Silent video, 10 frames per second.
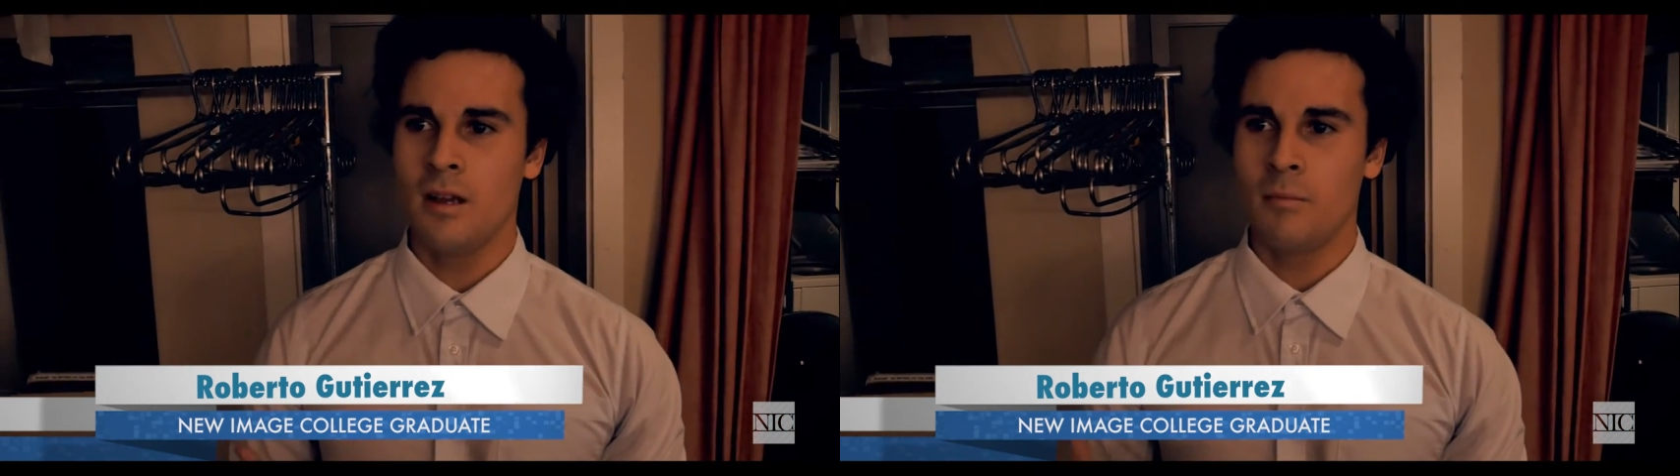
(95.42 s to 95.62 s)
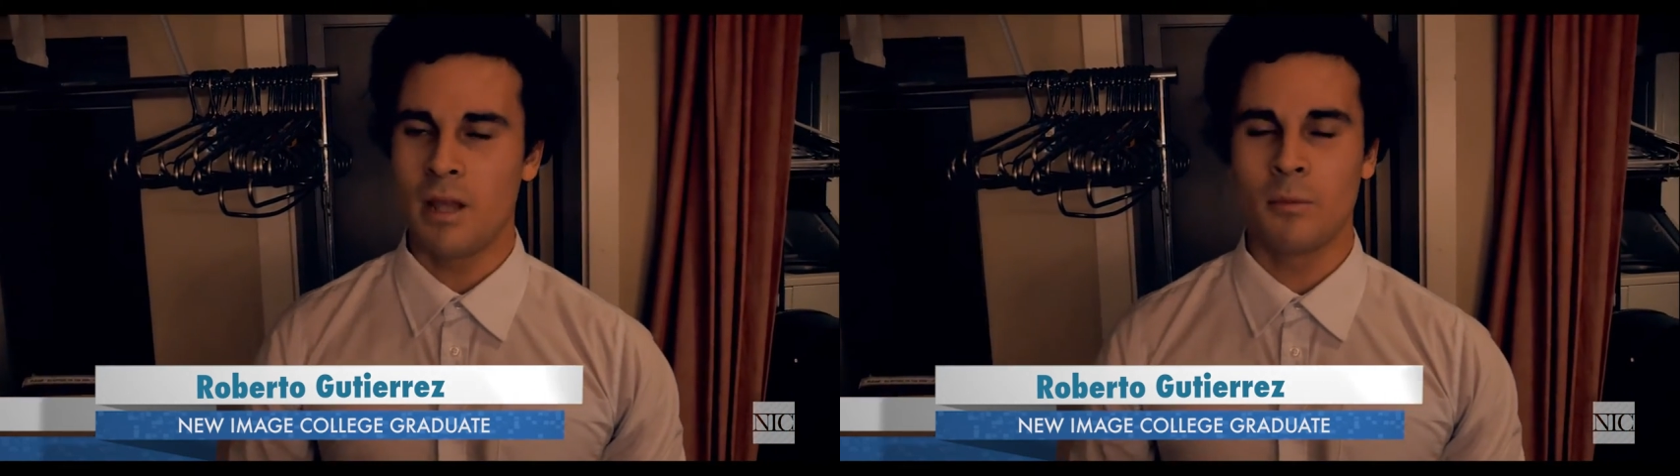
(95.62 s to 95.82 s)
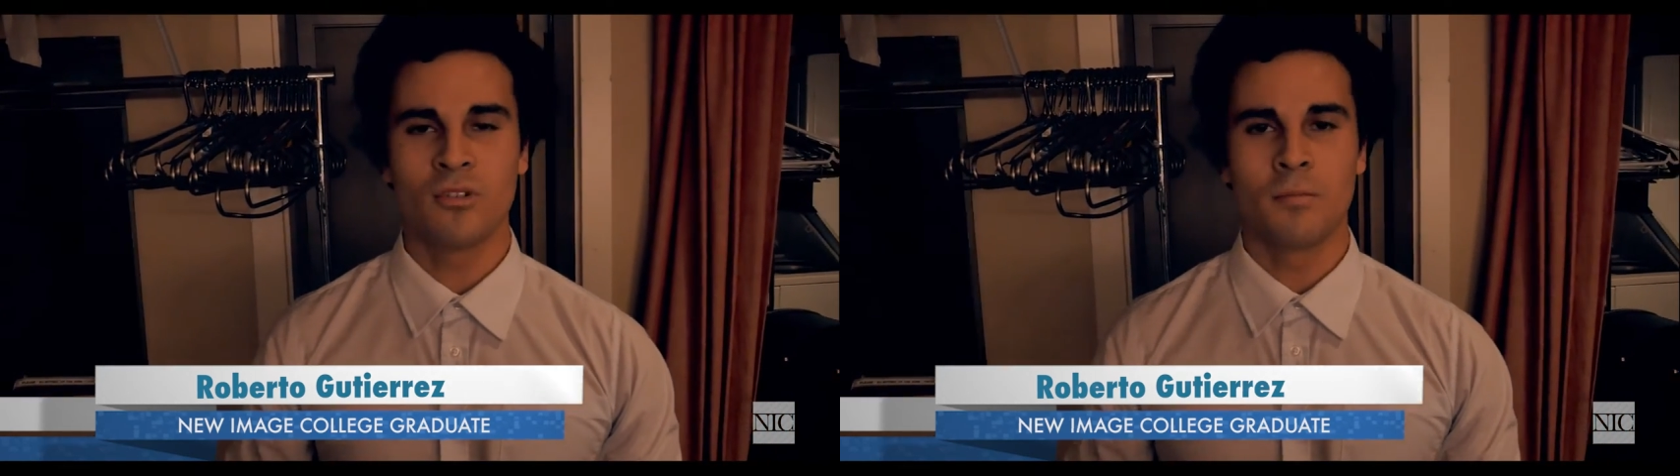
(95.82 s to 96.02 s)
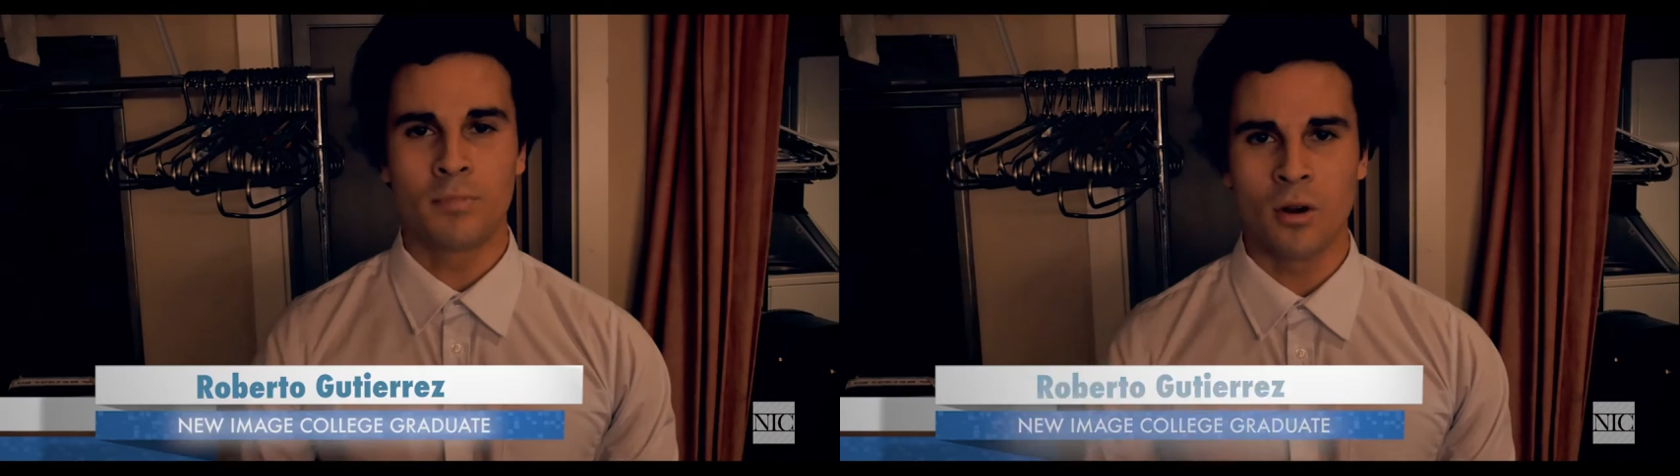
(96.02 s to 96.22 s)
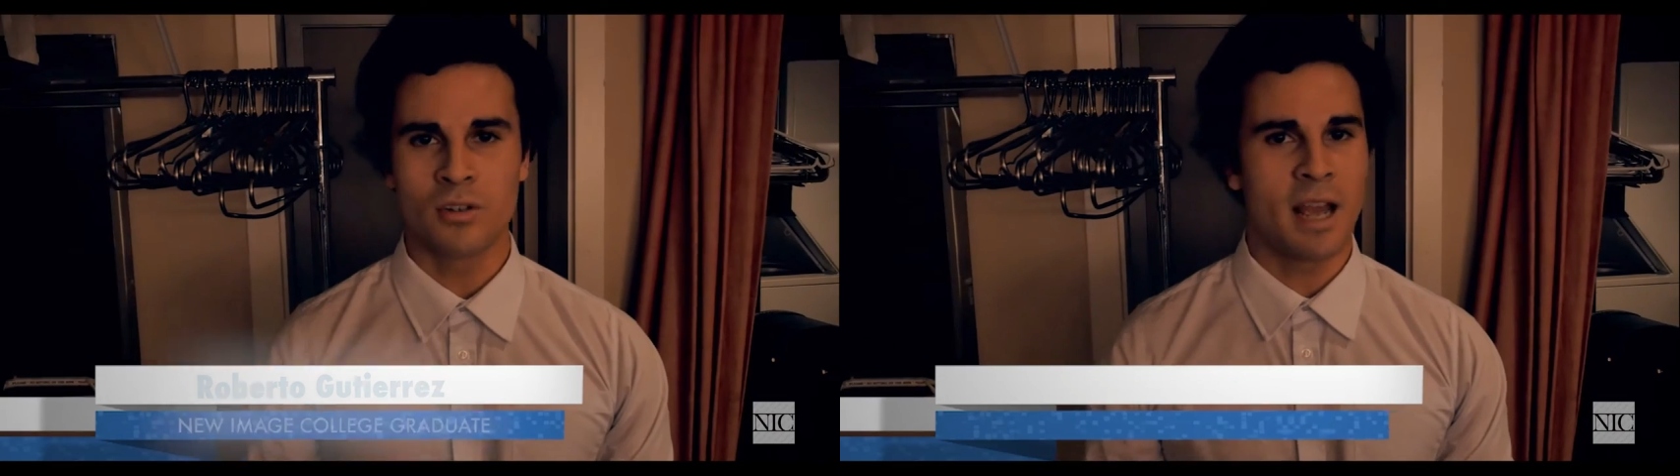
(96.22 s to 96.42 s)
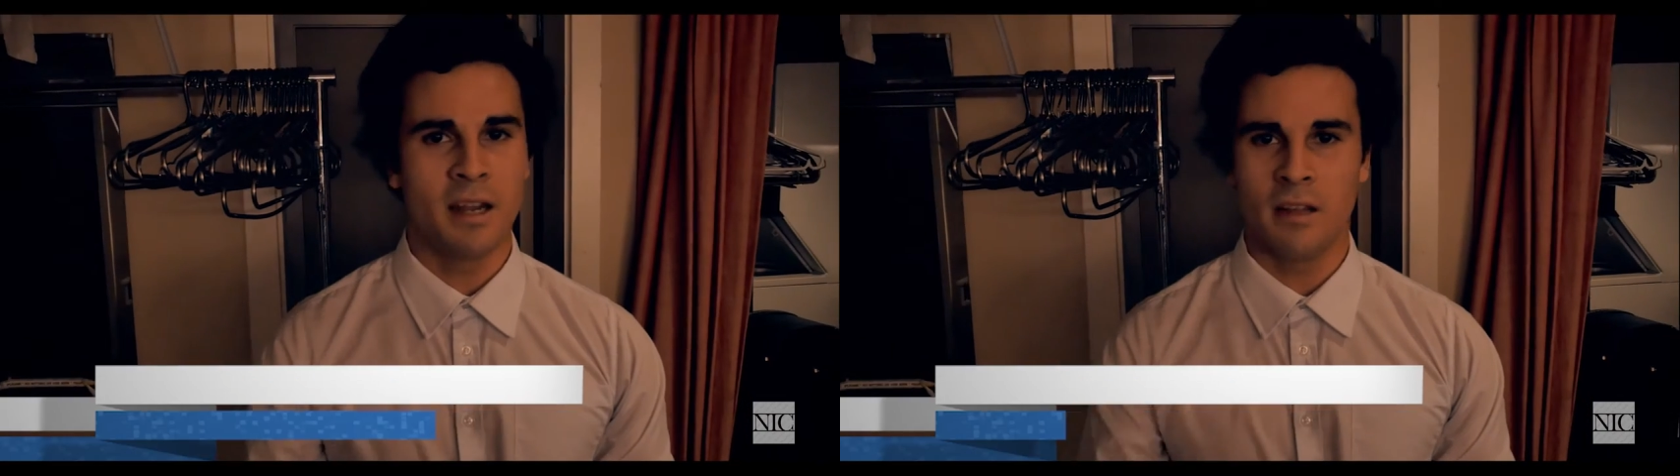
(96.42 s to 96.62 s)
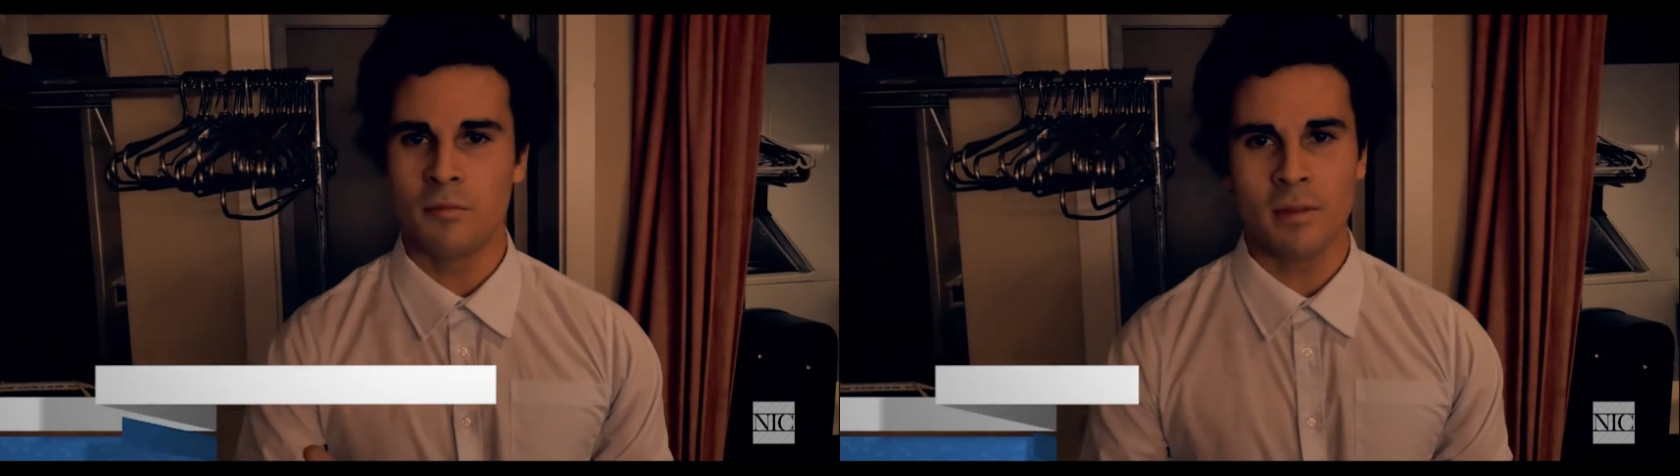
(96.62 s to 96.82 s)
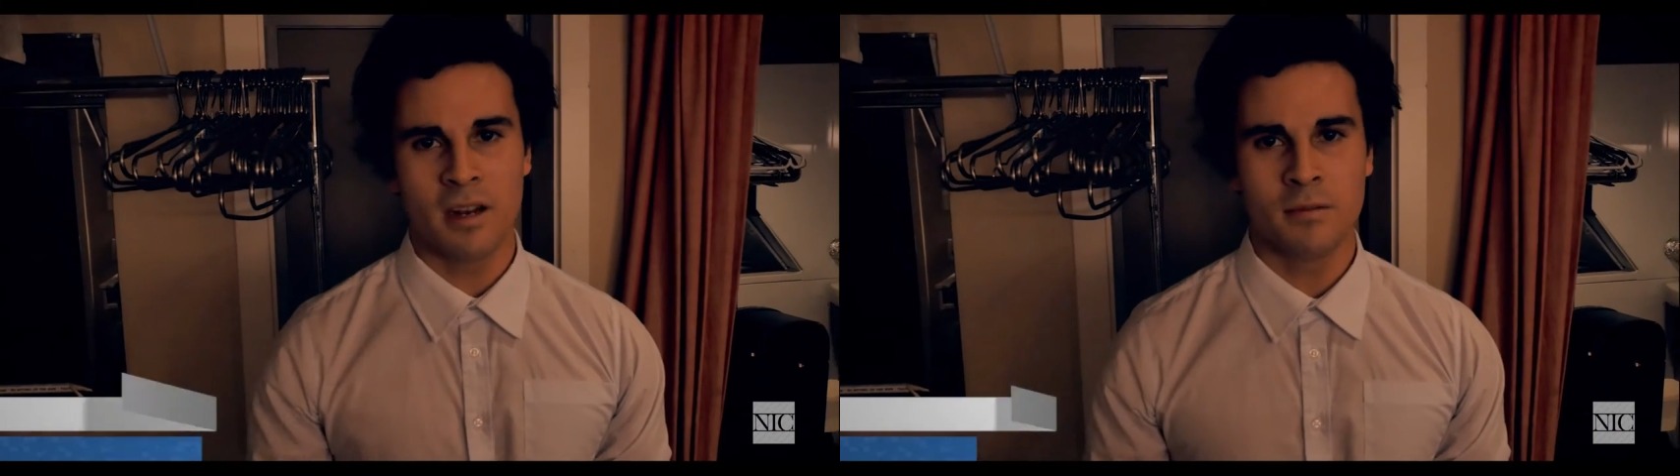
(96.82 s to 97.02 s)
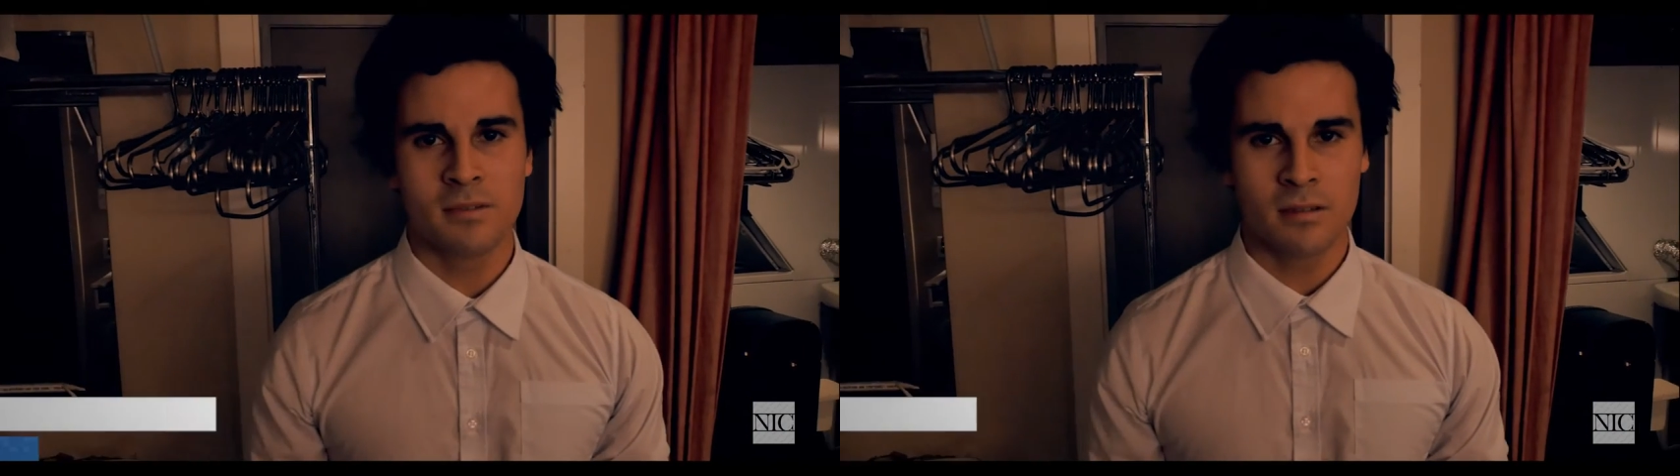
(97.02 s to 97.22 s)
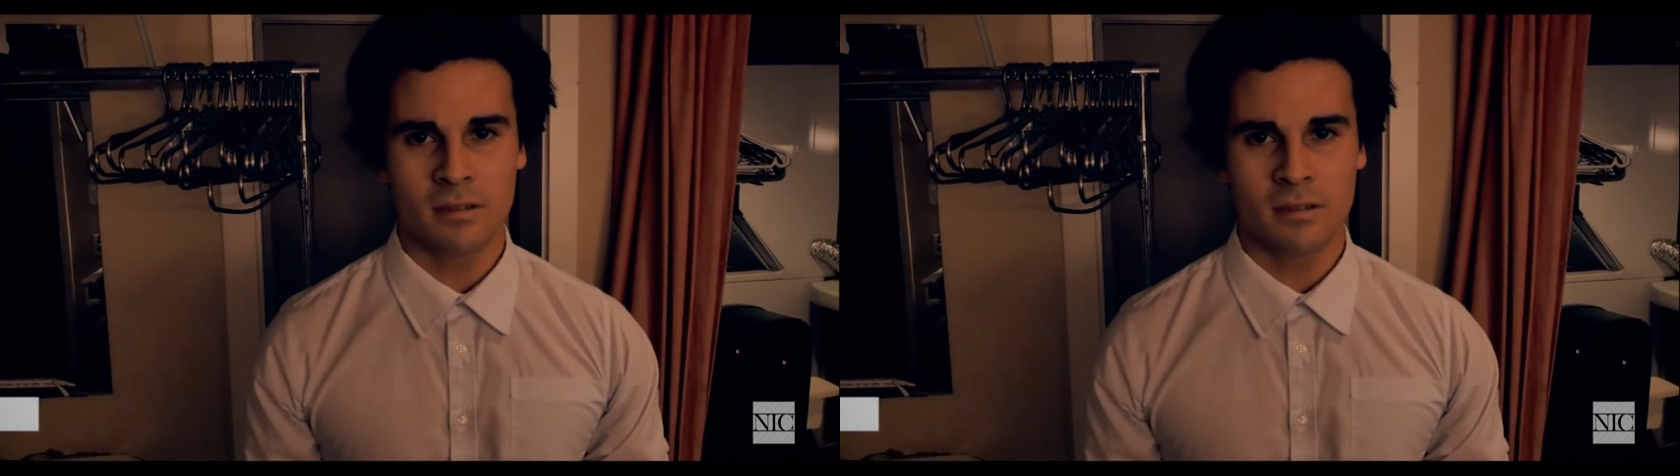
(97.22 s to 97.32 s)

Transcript: be able to approach any of the mediums